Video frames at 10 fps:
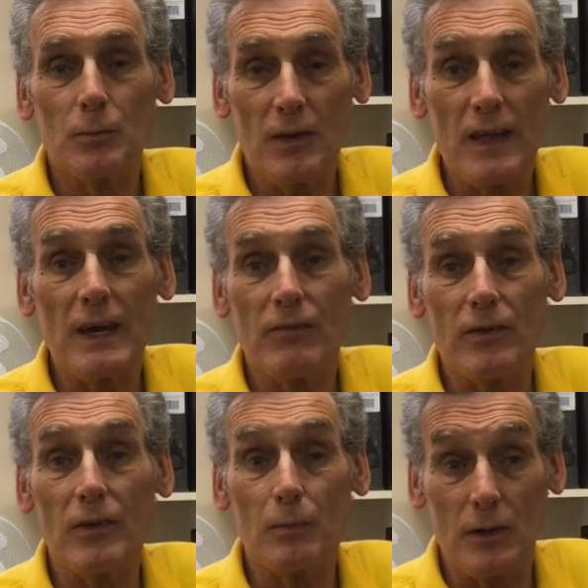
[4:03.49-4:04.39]
but there
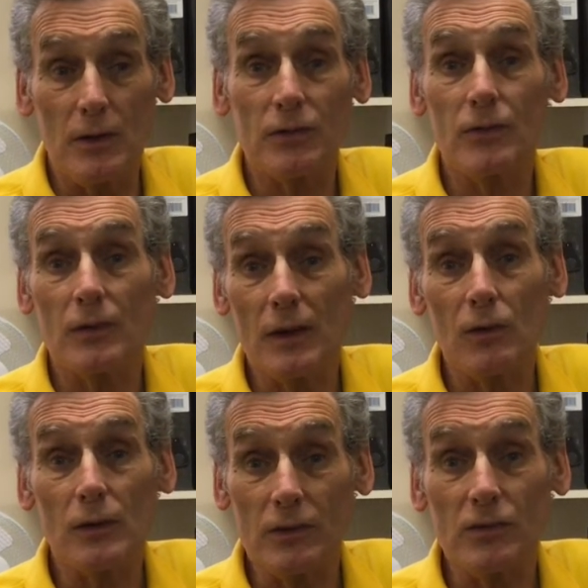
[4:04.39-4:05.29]
for the person they're going